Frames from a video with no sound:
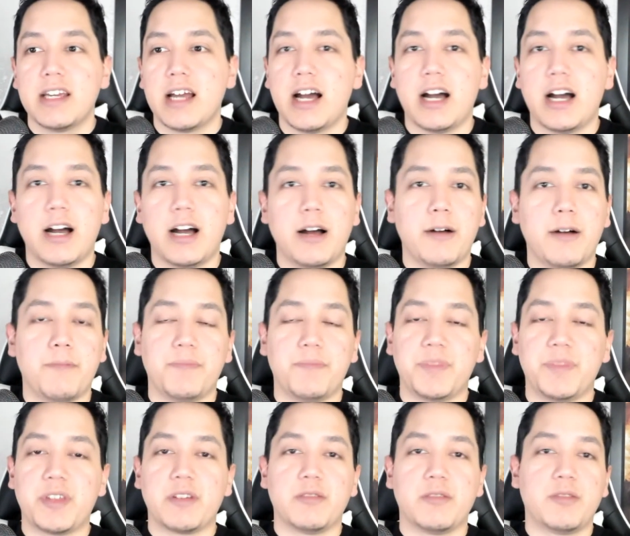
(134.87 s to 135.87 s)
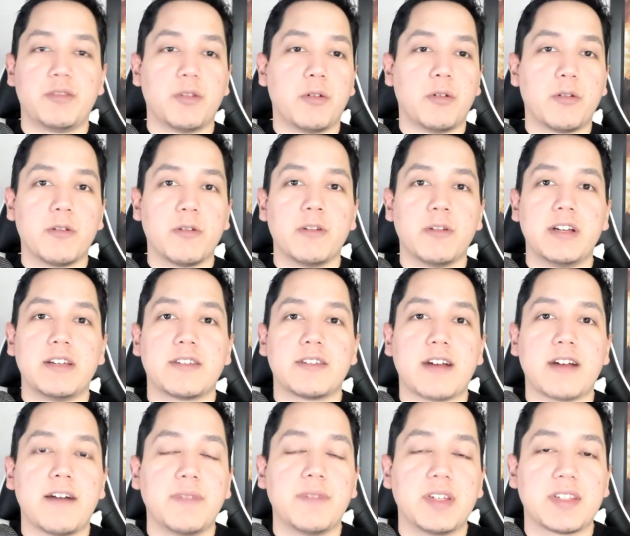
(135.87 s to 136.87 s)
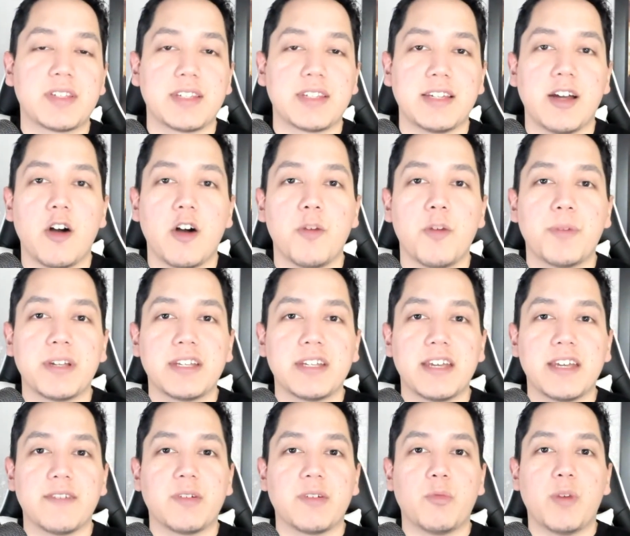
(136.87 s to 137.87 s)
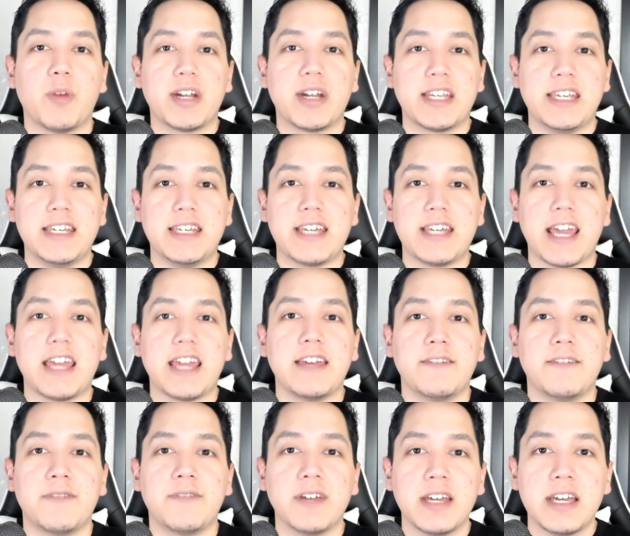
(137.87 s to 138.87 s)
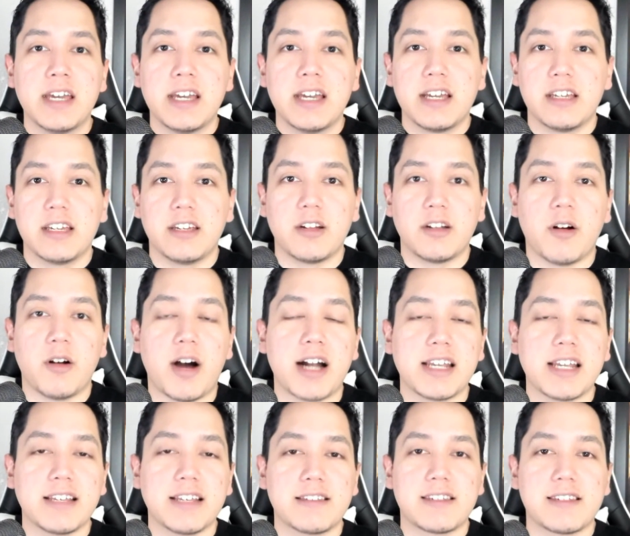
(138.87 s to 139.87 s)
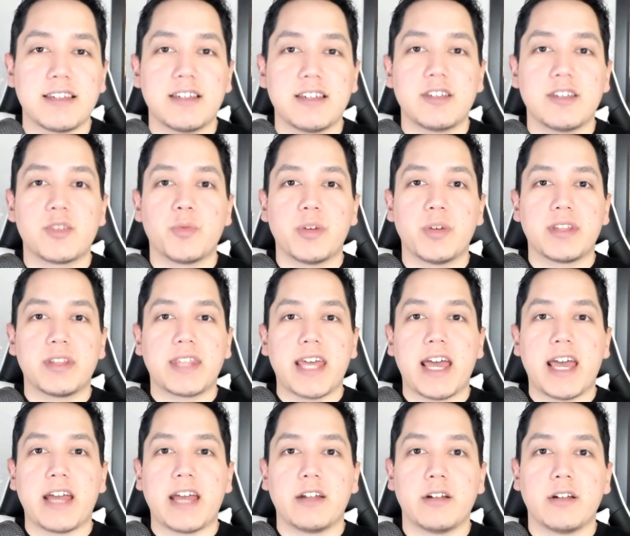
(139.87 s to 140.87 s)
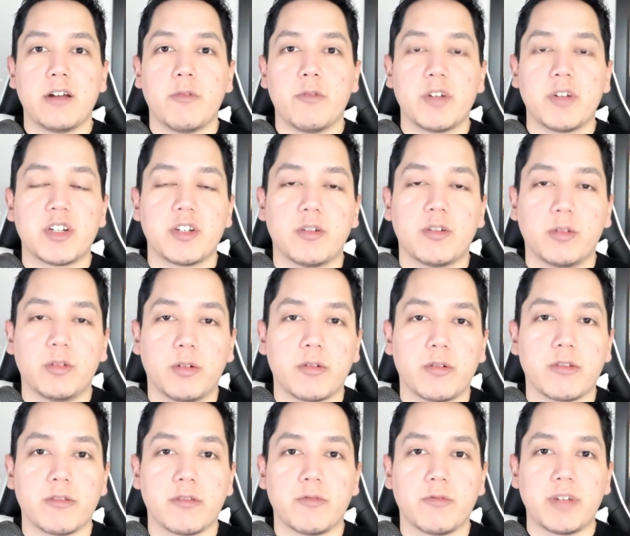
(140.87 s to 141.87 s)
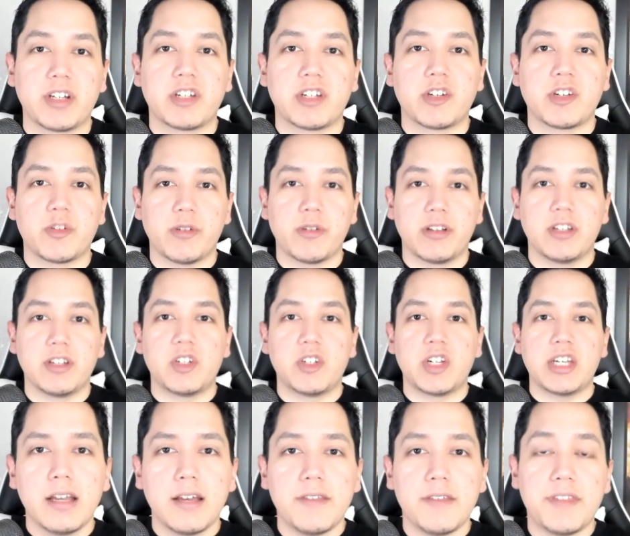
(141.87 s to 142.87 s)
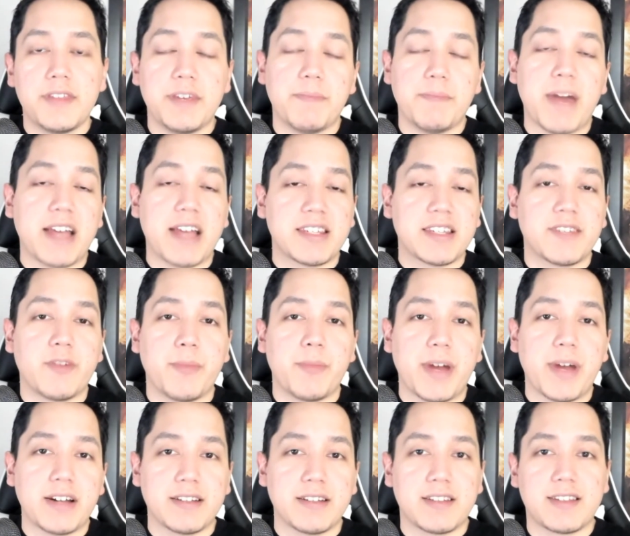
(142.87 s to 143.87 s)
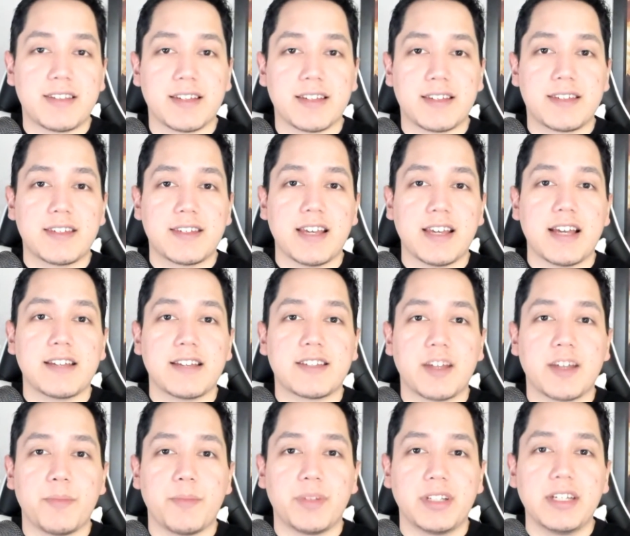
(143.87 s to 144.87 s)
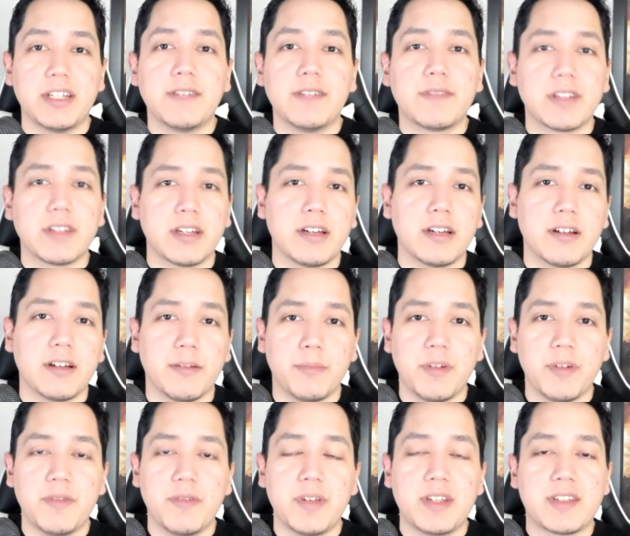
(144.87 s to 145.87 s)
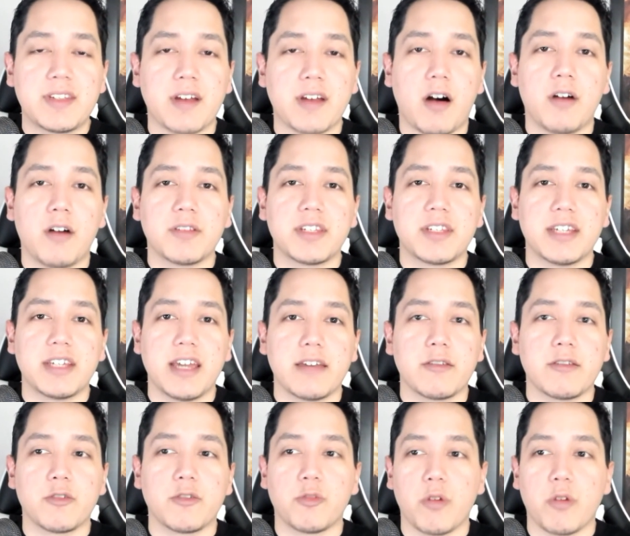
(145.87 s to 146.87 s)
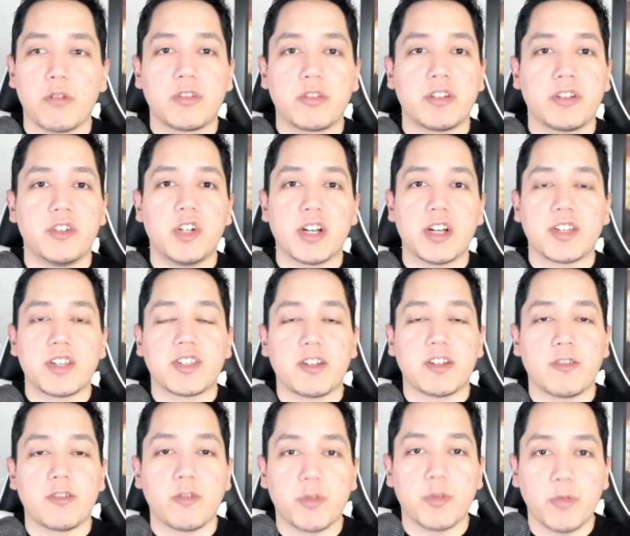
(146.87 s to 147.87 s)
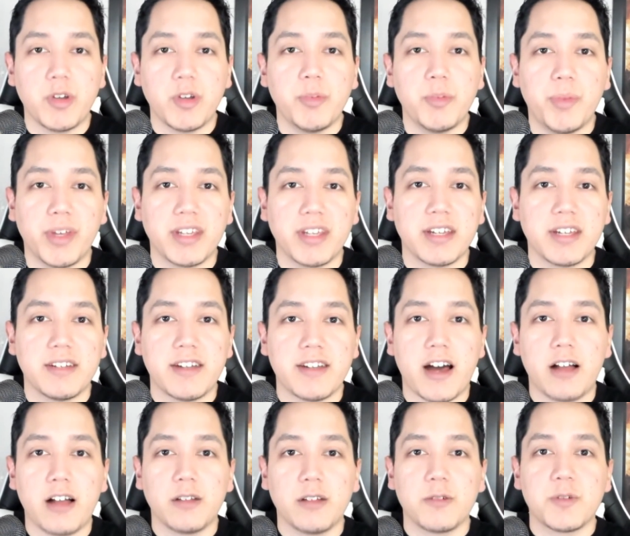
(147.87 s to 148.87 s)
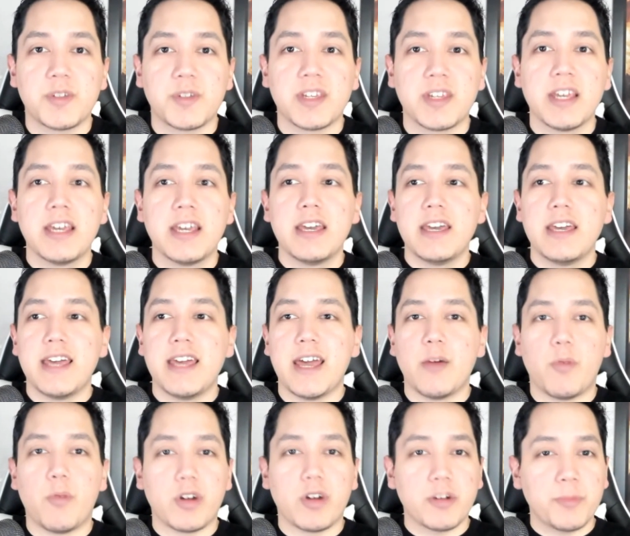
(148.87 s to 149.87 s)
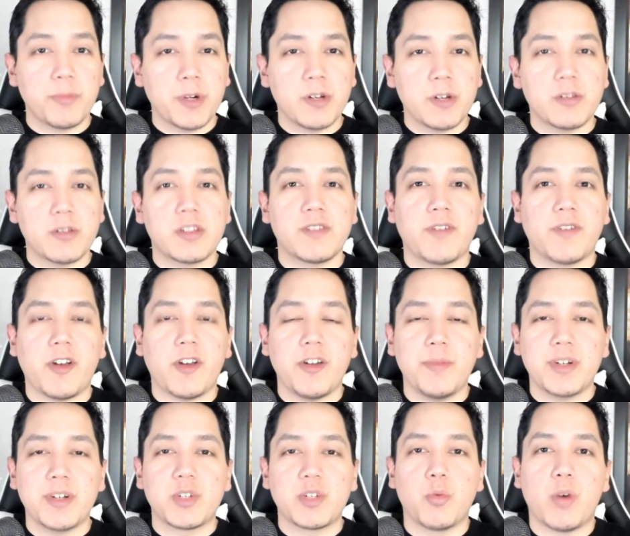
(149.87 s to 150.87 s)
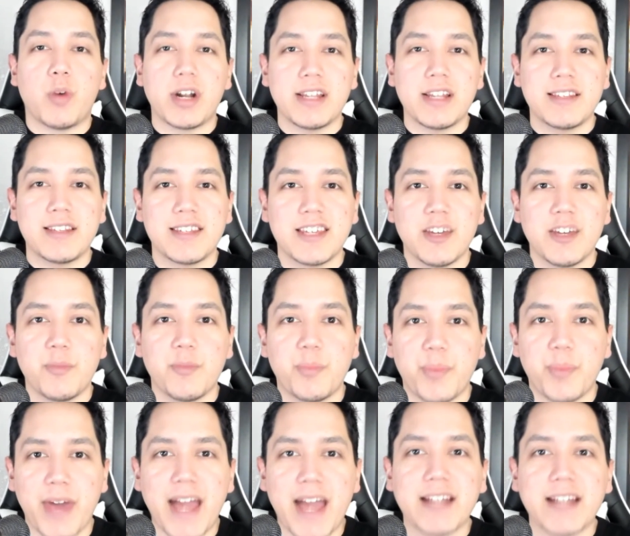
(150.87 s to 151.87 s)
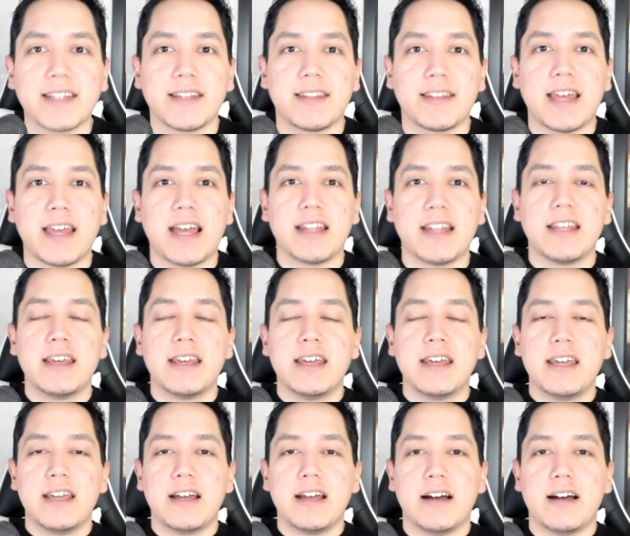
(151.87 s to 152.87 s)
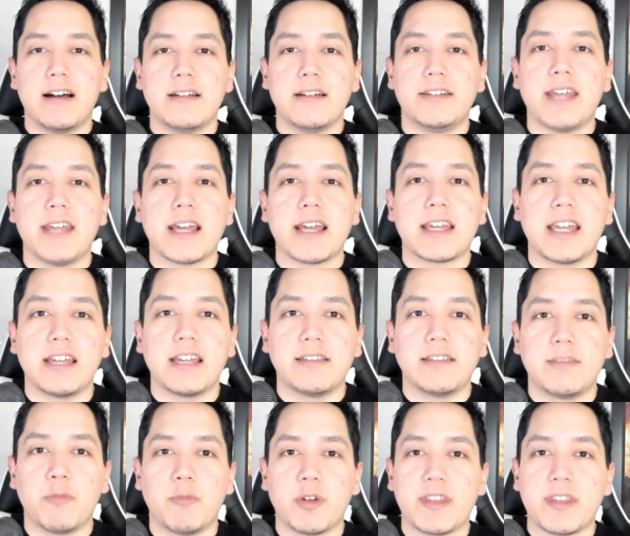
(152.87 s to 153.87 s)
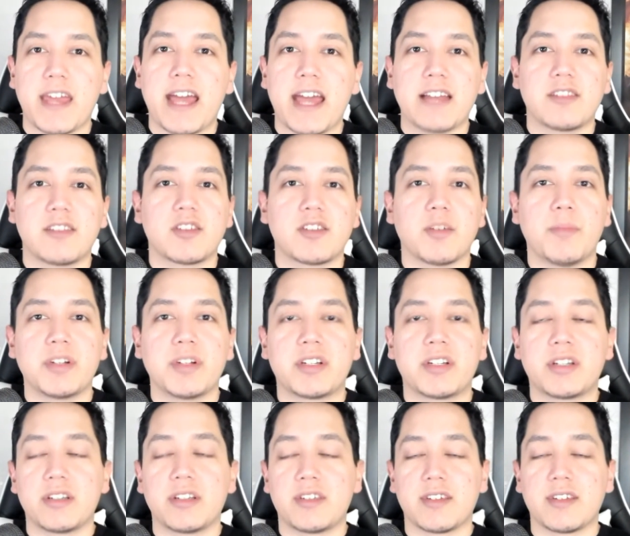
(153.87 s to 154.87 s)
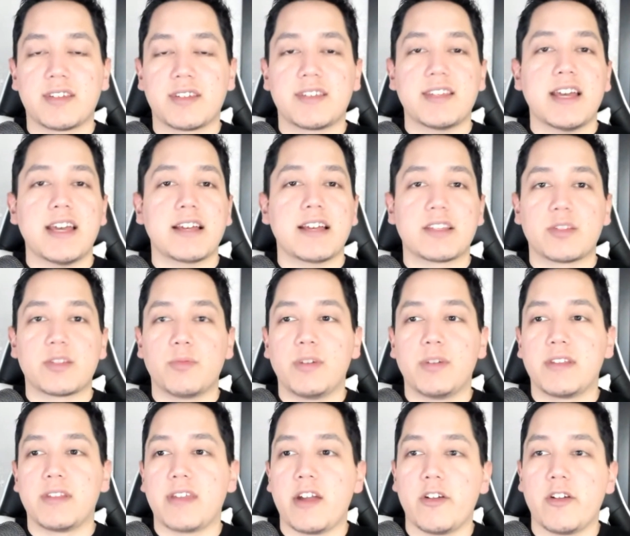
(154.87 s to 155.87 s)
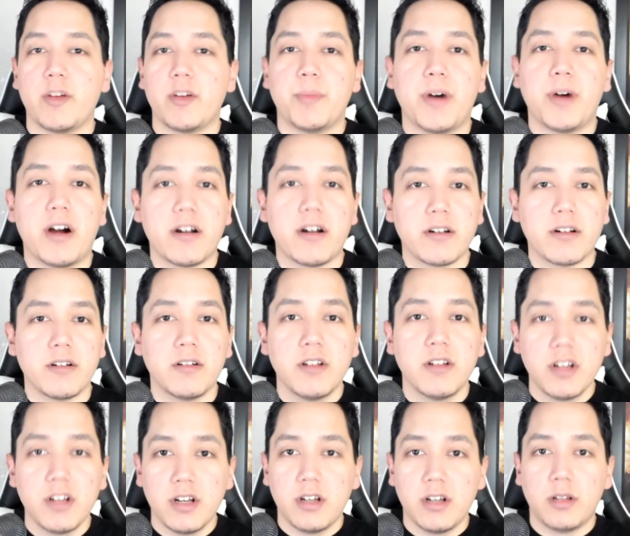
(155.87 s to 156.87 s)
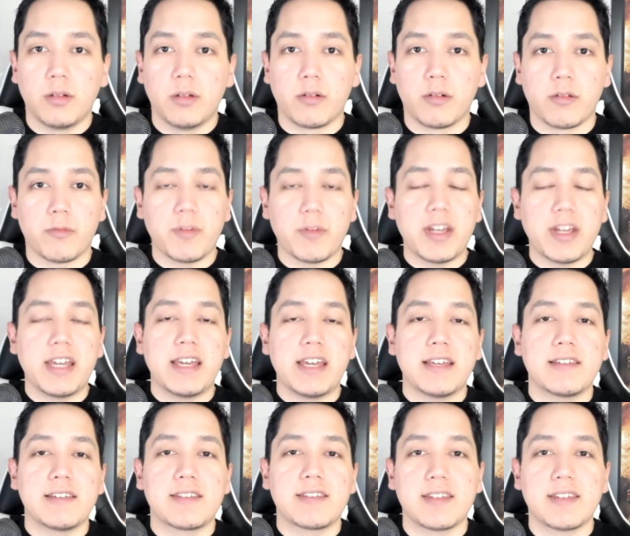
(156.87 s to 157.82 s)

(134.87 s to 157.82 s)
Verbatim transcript: Um, the door is obviously open given what he gave you know audiences with that original lord of the rings trilogy the massive amount of success i believe the movies altogether grossed just under 3 billion dollars and warner bros is very much wanting to get back to that uh, decade where they had so much success with harry potter lord of the rings